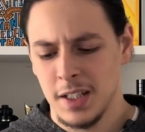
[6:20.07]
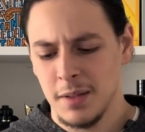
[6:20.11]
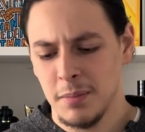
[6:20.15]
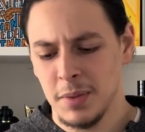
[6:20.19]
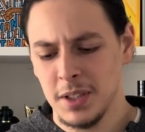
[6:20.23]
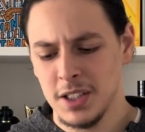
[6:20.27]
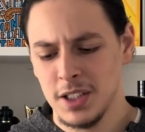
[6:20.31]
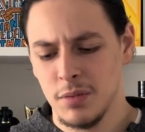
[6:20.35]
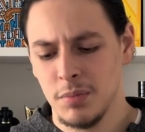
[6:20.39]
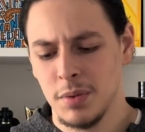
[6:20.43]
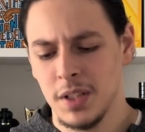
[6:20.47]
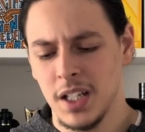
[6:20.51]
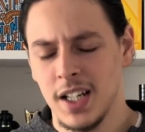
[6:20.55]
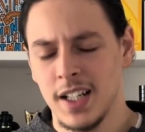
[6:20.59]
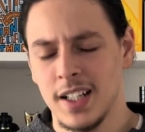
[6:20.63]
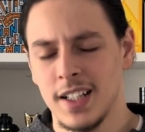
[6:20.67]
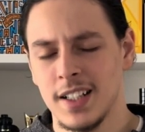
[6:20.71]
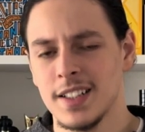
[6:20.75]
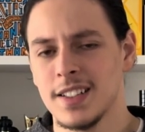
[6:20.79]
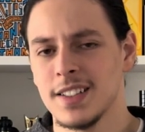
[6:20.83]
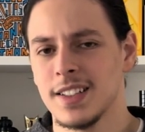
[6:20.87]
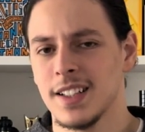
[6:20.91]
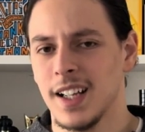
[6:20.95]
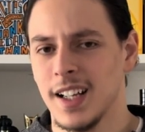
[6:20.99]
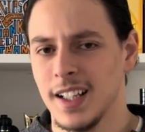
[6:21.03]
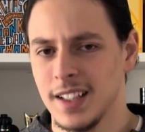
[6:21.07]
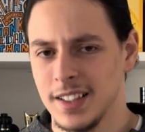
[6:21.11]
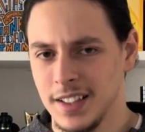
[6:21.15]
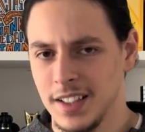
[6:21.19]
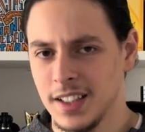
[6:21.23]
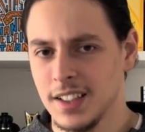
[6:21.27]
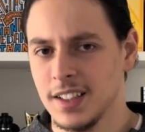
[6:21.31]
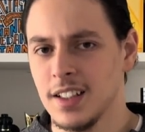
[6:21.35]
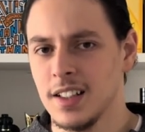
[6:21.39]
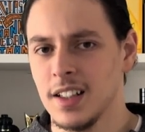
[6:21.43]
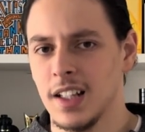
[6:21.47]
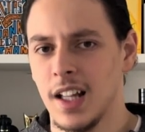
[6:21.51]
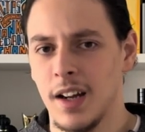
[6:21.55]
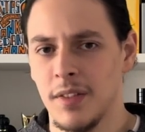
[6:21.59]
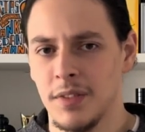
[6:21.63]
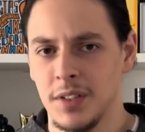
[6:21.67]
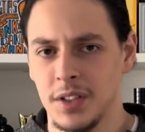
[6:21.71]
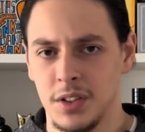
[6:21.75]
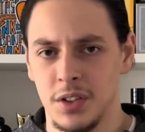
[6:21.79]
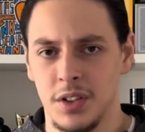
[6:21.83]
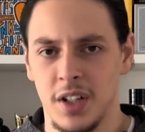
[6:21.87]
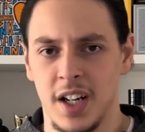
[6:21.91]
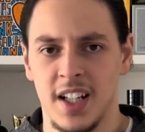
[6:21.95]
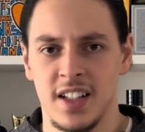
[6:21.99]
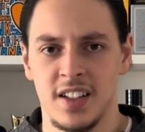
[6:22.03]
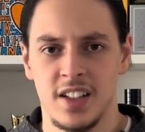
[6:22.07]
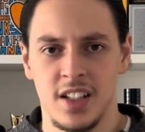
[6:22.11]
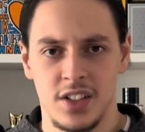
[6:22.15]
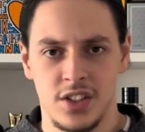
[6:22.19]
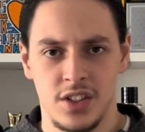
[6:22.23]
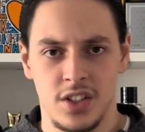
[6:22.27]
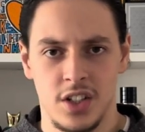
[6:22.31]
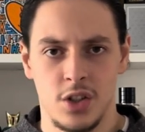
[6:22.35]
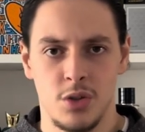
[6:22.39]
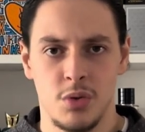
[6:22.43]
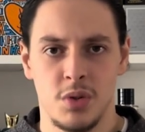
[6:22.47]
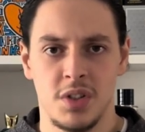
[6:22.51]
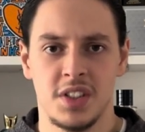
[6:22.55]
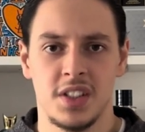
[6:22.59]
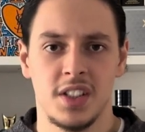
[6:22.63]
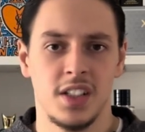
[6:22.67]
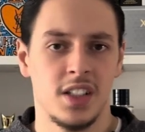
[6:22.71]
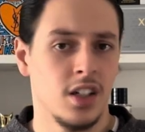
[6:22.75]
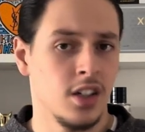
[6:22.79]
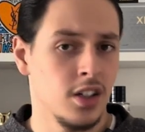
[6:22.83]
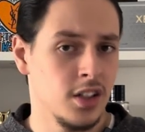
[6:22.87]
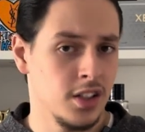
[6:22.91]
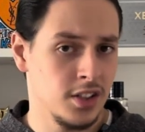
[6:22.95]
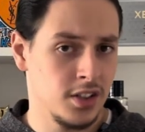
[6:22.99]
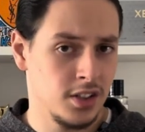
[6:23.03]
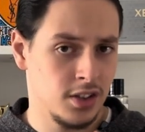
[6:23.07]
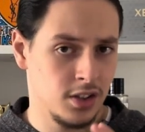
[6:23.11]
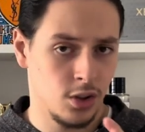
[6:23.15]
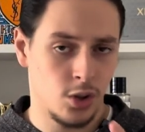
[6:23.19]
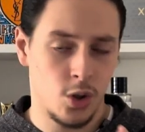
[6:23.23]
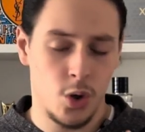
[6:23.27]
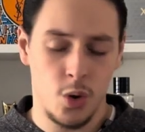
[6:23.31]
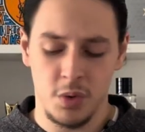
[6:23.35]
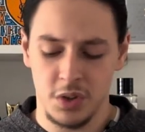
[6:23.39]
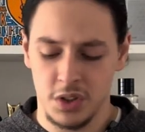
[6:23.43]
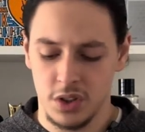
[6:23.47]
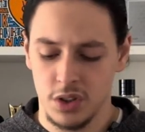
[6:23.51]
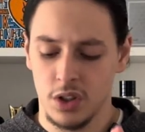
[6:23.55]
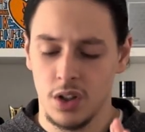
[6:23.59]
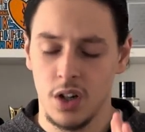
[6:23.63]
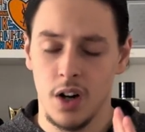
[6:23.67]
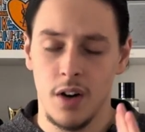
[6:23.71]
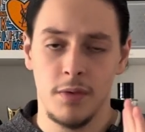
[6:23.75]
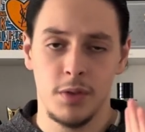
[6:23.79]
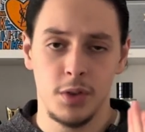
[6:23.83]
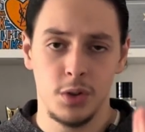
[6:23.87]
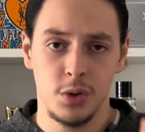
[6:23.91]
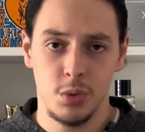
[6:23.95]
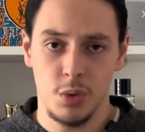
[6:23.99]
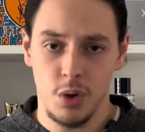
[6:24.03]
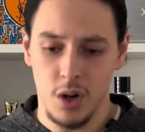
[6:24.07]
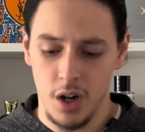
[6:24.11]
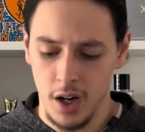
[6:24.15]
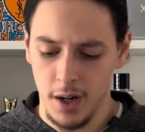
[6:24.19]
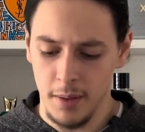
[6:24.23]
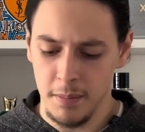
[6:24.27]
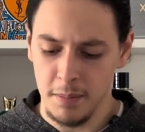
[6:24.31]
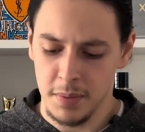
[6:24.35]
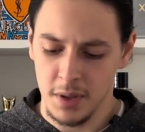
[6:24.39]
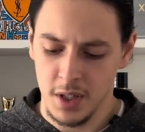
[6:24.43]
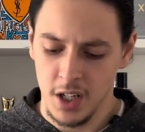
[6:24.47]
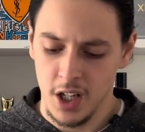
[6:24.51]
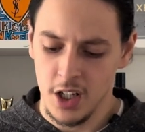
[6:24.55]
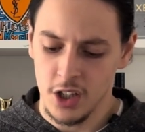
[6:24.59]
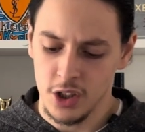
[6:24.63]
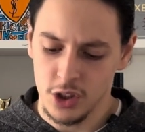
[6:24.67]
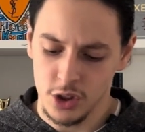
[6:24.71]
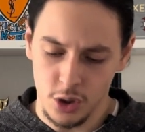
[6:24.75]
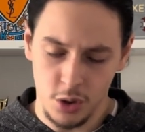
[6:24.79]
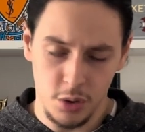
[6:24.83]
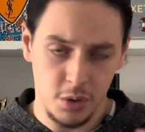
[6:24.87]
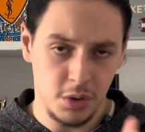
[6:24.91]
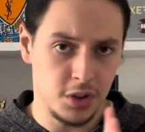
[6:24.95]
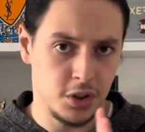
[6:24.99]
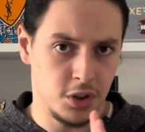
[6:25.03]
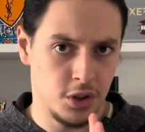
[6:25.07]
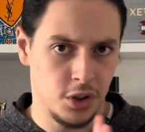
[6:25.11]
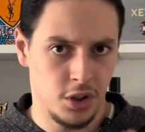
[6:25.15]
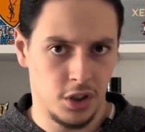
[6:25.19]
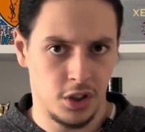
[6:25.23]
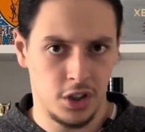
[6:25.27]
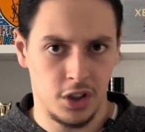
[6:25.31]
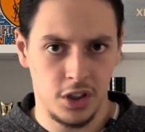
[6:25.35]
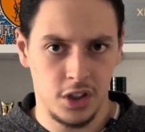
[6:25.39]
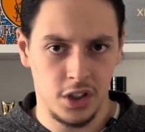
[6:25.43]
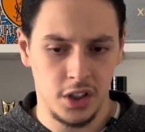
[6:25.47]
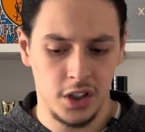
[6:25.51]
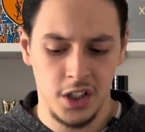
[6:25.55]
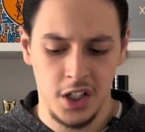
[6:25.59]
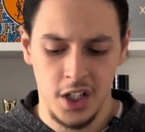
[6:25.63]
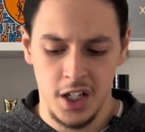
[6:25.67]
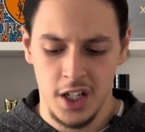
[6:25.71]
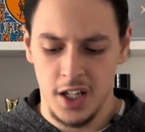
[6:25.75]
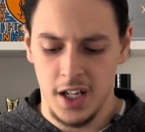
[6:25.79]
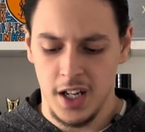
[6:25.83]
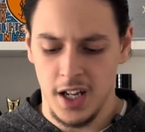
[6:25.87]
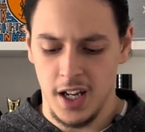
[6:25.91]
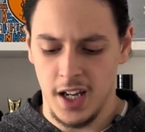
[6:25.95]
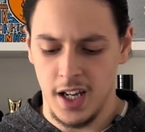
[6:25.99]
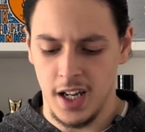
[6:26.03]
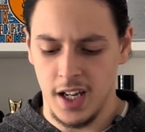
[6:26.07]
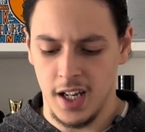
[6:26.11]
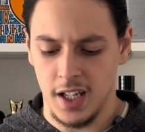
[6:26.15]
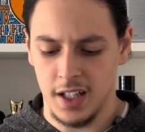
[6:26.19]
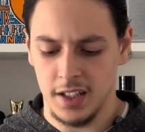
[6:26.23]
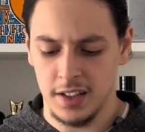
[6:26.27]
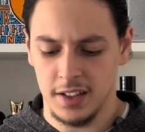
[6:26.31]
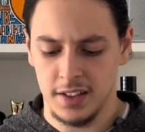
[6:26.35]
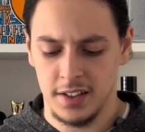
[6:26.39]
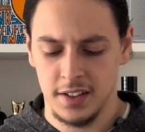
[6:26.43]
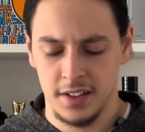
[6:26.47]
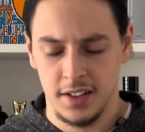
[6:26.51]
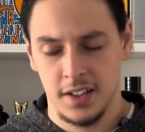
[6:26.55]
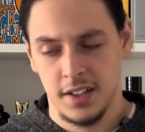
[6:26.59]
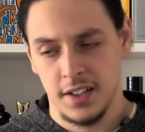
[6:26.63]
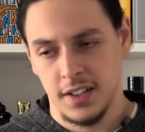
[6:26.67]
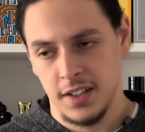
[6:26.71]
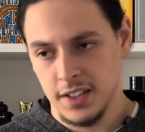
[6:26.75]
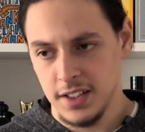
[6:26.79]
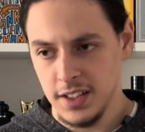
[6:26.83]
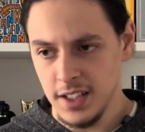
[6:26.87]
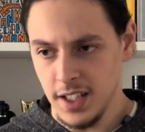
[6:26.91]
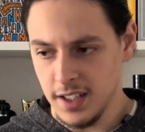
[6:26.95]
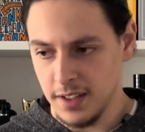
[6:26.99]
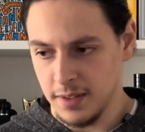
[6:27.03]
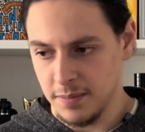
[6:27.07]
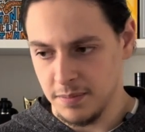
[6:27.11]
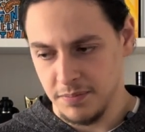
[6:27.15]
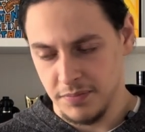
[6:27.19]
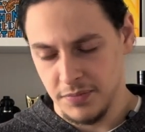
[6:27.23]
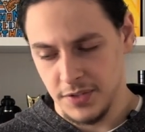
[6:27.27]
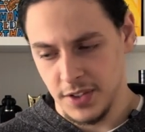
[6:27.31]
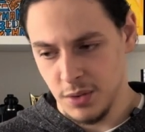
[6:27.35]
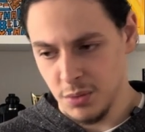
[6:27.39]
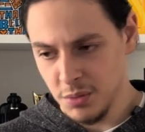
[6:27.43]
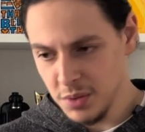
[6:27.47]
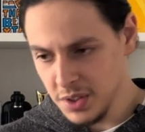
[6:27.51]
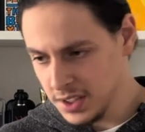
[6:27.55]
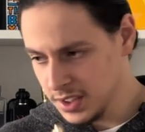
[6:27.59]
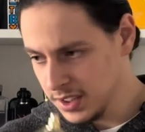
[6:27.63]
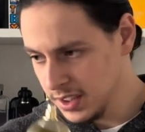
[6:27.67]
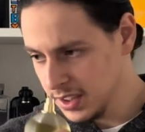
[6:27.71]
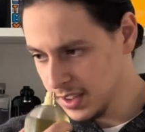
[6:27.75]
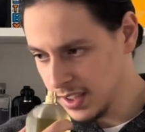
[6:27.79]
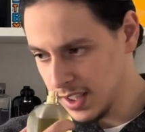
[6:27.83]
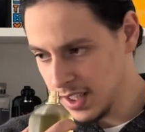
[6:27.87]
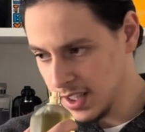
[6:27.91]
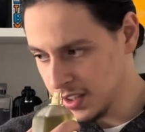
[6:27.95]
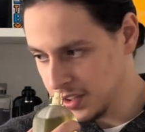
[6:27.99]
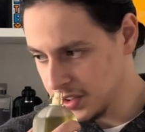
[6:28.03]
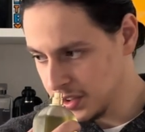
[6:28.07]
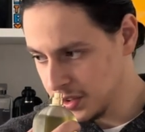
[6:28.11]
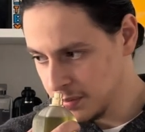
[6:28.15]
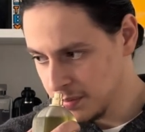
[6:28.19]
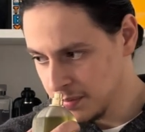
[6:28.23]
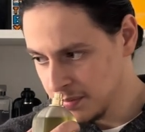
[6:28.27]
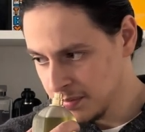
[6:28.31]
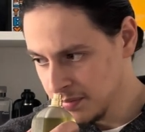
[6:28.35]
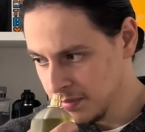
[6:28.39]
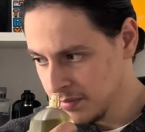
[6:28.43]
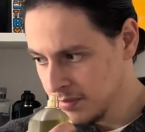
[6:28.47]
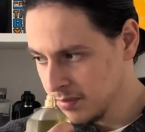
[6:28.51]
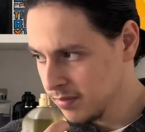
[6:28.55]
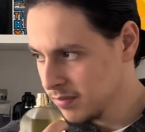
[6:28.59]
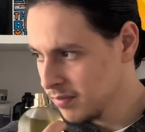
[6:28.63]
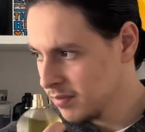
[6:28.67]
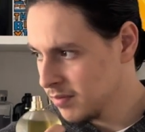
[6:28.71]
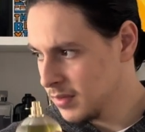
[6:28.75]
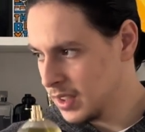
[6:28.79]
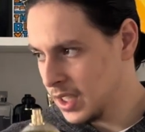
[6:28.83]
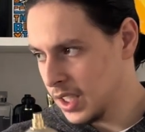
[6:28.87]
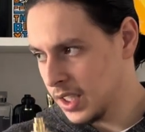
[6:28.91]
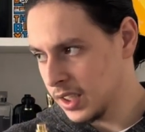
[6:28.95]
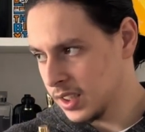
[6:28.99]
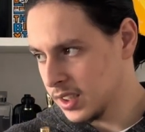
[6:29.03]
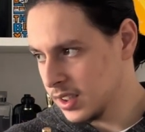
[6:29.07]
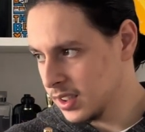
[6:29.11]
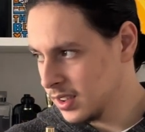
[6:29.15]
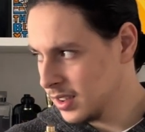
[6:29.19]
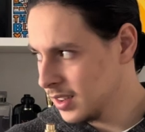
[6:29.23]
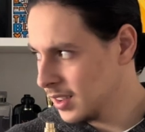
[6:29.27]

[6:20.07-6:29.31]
But to be honest, I think the lavender and the citrus is going to cover you up, so you're good. And yeah, really nice. Like